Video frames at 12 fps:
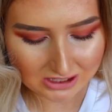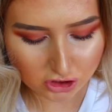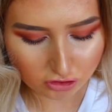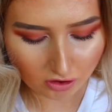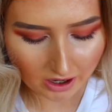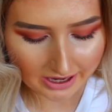
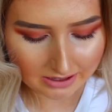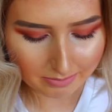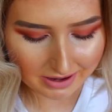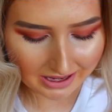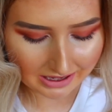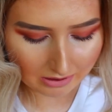try and
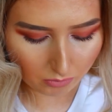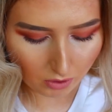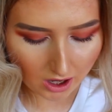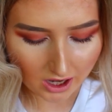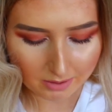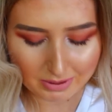make it
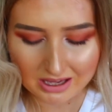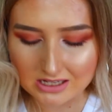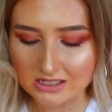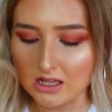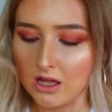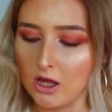work
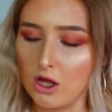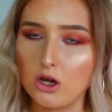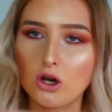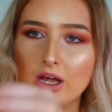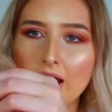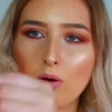because
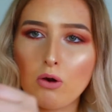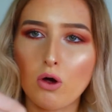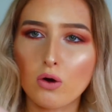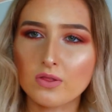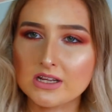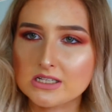look how
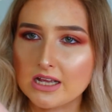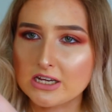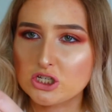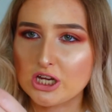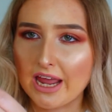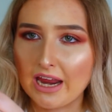long this
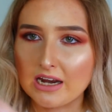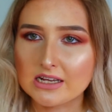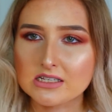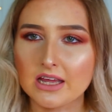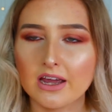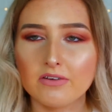like chain
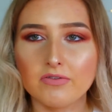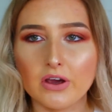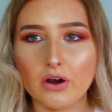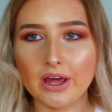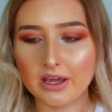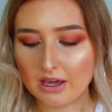is. Like I
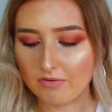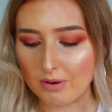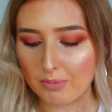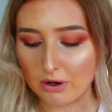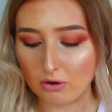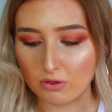feel like if I
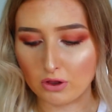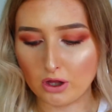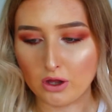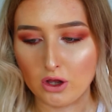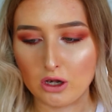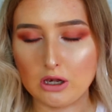put it on
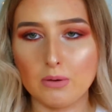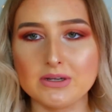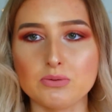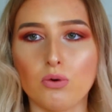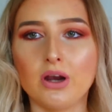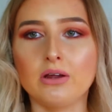the
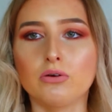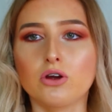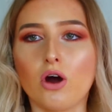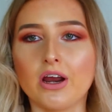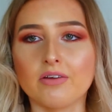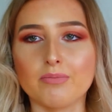lowest one, it would
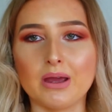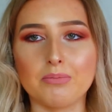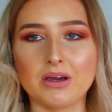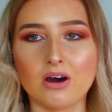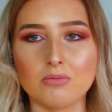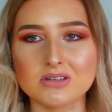kind of
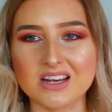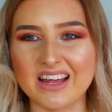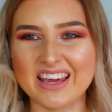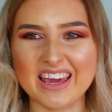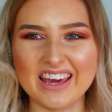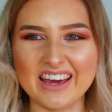maybe come to
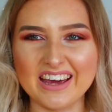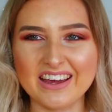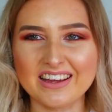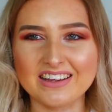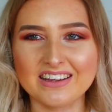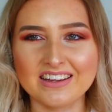like here.
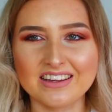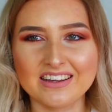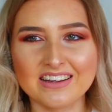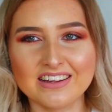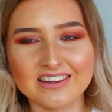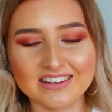
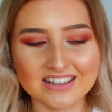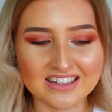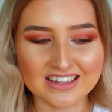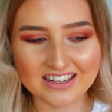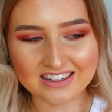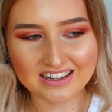
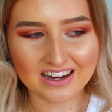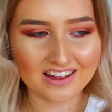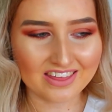I